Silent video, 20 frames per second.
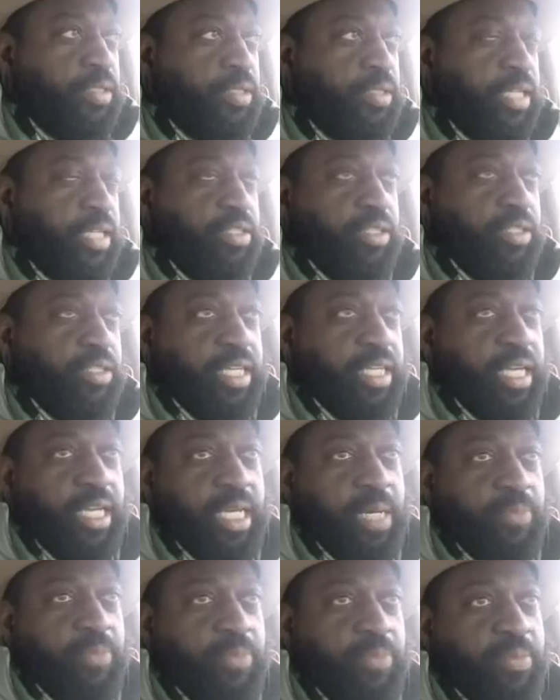and to get
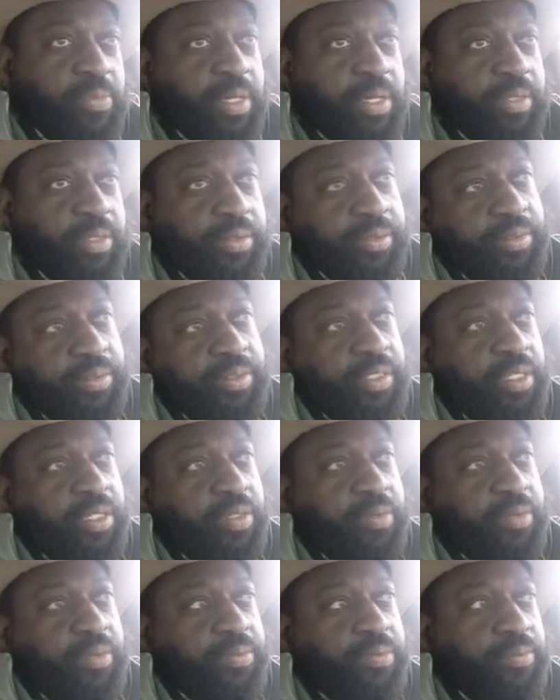help from others.
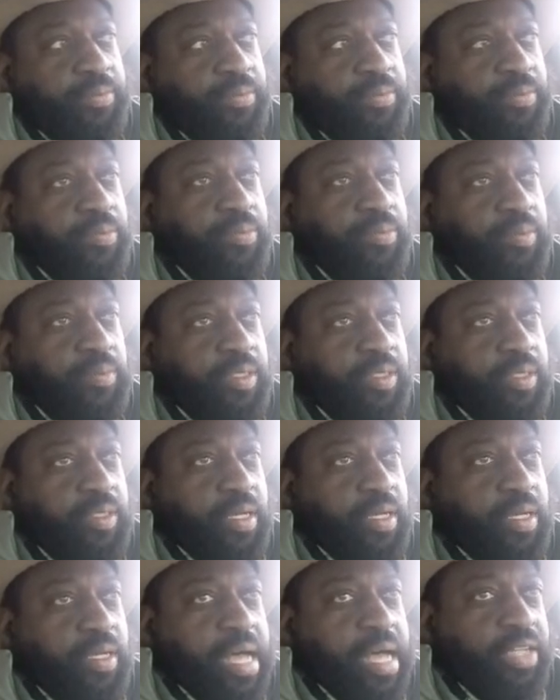
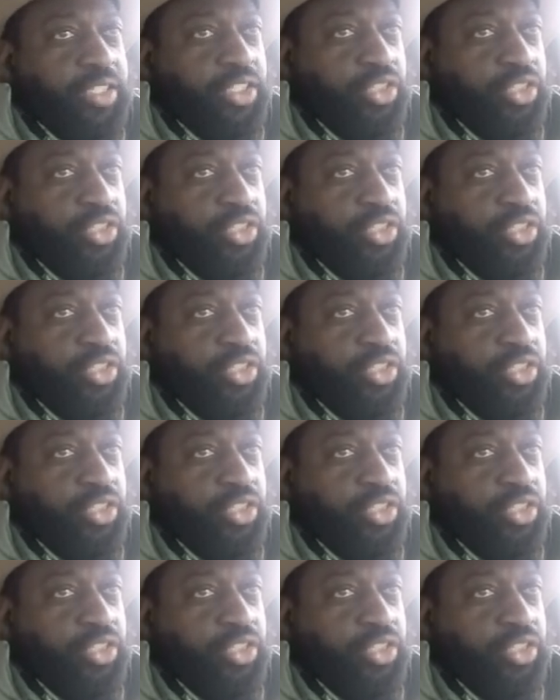I just